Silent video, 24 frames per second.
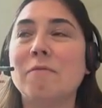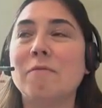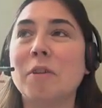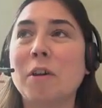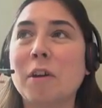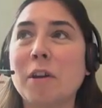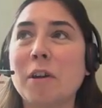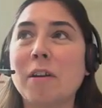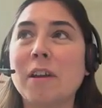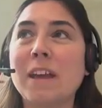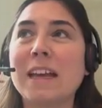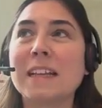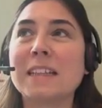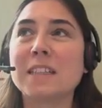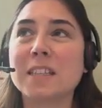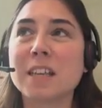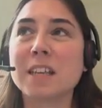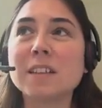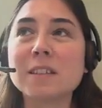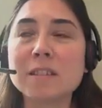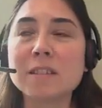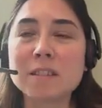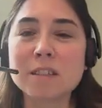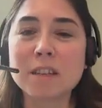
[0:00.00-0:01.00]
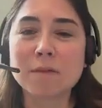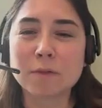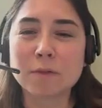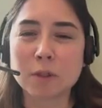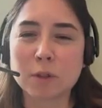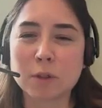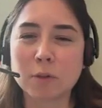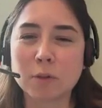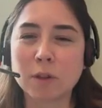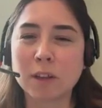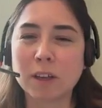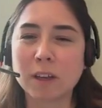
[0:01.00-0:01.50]
very
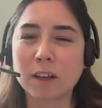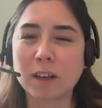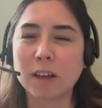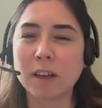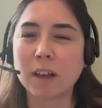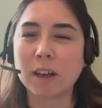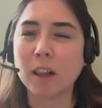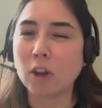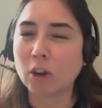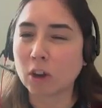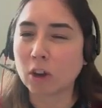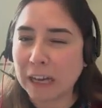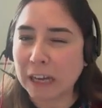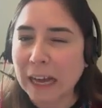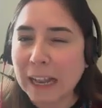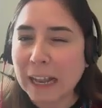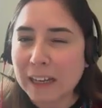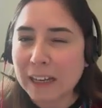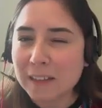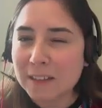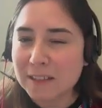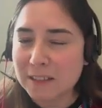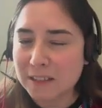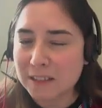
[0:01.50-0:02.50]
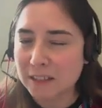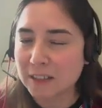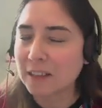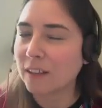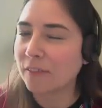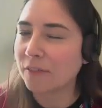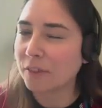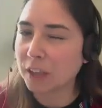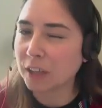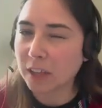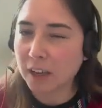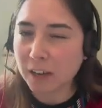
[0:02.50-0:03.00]
attentive to the
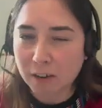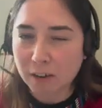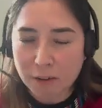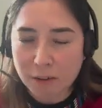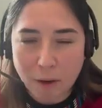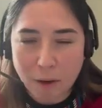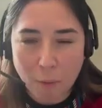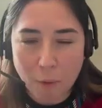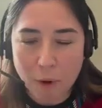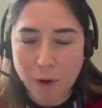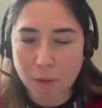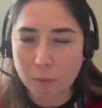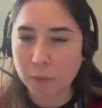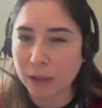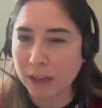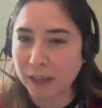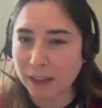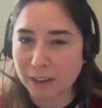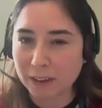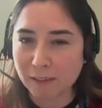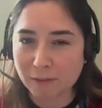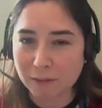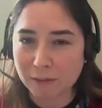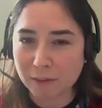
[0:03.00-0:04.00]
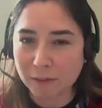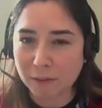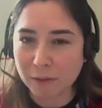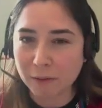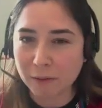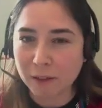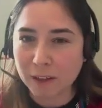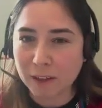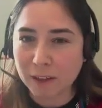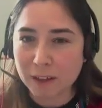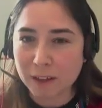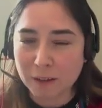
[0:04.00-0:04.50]
locality and the area where we live.
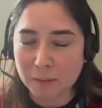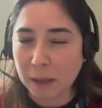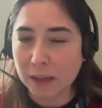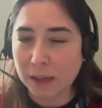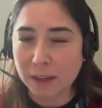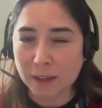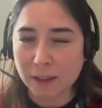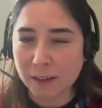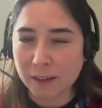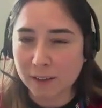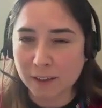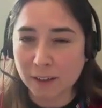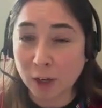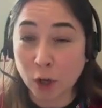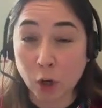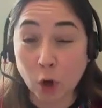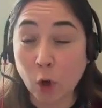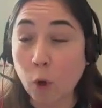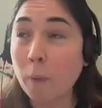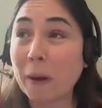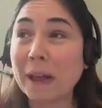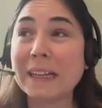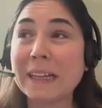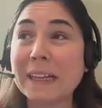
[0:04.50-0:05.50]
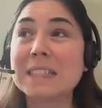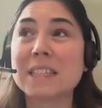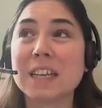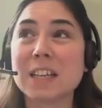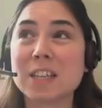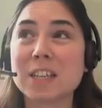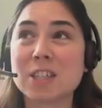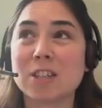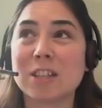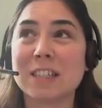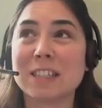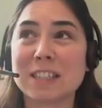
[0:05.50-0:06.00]

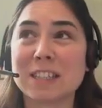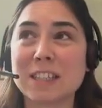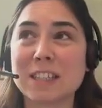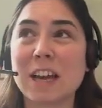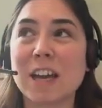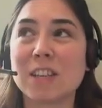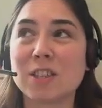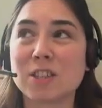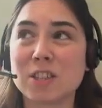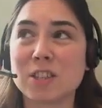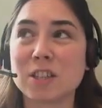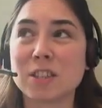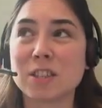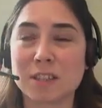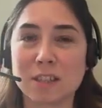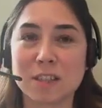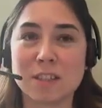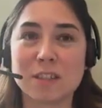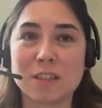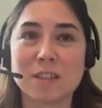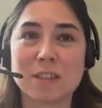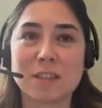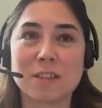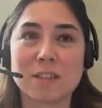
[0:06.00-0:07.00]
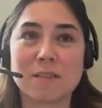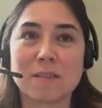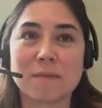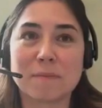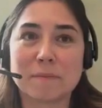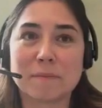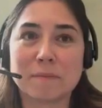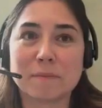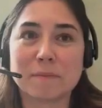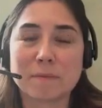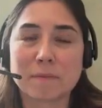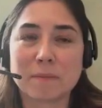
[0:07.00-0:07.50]
Globalization as such is
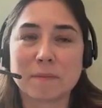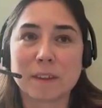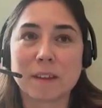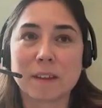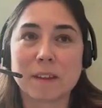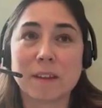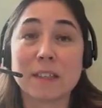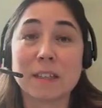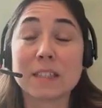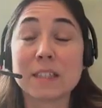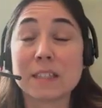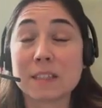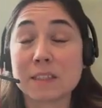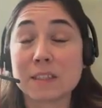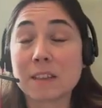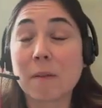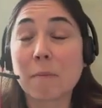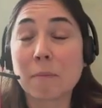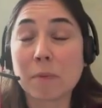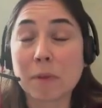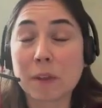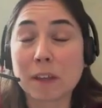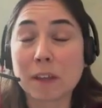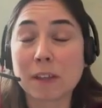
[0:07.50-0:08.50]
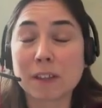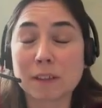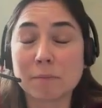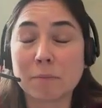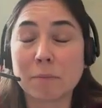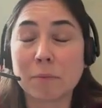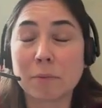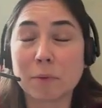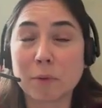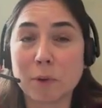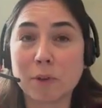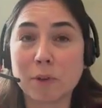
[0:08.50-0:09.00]
something
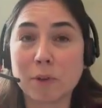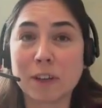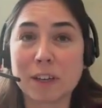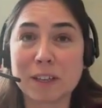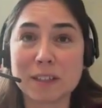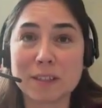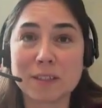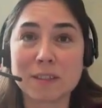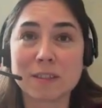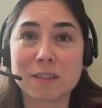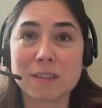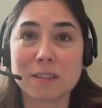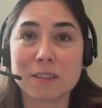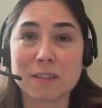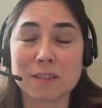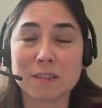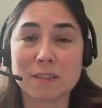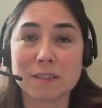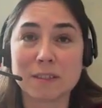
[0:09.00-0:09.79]
that brought us